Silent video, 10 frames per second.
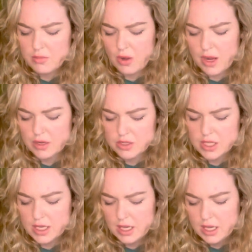or
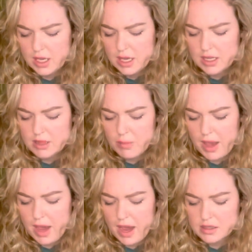energy in the
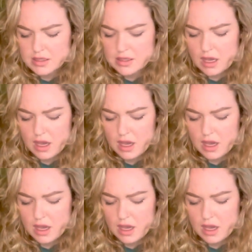past,